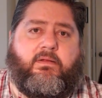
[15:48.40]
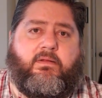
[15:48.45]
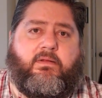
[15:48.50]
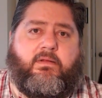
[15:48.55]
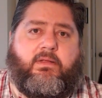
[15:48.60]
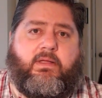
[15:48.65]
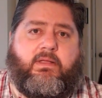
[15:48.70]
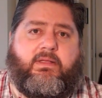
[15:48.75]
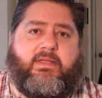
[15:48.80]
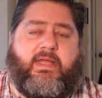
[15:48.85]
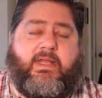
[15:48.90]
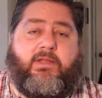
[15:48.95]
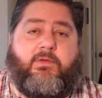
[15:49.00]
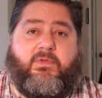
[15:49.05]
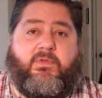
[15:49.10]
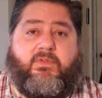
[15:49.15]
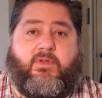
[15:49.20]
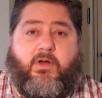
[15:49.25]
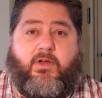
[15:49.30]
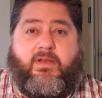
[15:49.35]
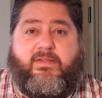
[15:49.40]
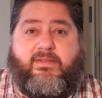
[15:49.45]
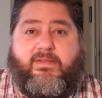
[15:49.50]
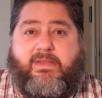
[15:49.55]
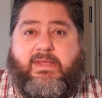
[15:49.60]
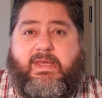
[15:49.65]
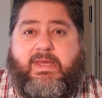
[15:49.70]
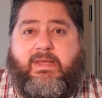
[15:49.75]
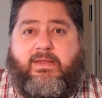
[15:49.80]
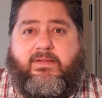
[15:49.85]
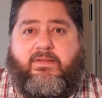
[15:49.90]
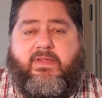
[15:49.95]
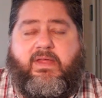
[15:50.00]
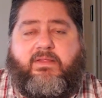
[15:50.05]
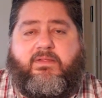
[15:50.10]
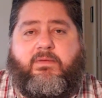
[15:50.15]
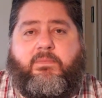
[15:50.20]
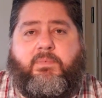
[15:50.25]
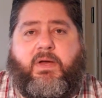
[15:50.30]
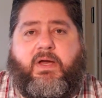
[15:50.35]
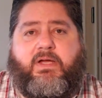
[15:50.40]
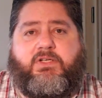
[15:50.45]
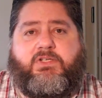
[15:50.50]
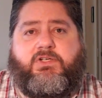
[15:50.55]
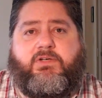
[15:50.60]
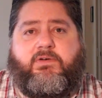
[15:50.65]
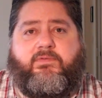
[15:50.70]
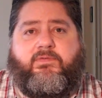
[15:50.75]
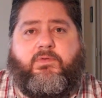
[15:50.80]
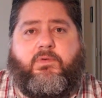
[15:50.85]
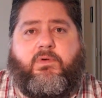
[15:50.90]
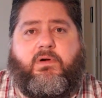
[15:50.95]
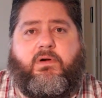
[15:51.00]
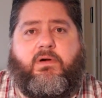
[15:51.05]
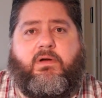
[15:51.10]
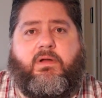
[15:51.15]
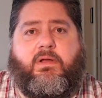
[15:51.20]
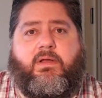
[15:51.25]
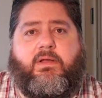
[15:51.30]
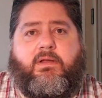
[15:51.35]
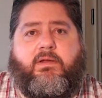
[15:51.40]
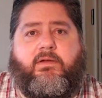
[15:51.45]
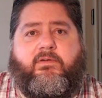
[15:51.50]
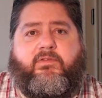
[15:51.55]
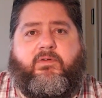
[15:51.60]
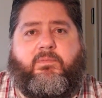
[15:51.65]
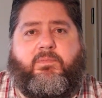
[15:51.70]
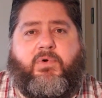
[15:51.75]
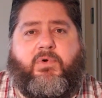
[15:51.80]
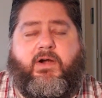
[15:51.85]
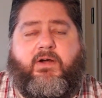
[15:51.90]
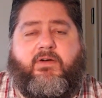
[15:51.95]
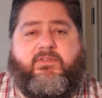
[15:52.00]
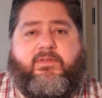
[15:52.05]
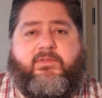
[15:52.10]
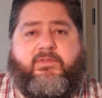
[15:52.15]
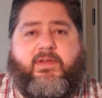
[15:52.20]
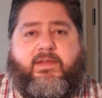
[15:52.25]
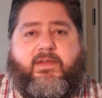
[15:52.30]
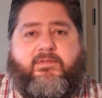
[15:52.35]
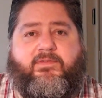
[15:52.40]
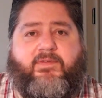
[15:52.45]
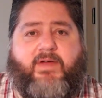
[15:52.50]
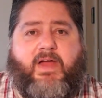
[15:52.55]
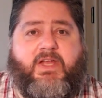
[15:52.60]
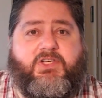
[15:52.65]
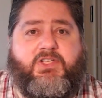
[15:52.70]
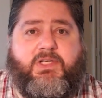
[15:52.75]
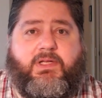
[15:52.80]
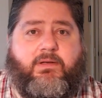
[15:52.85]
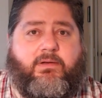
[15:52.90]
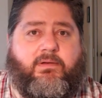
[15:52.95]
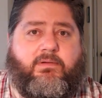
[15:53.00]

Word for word: And Daniel was on his knees. That's a posture for for prayers of confession.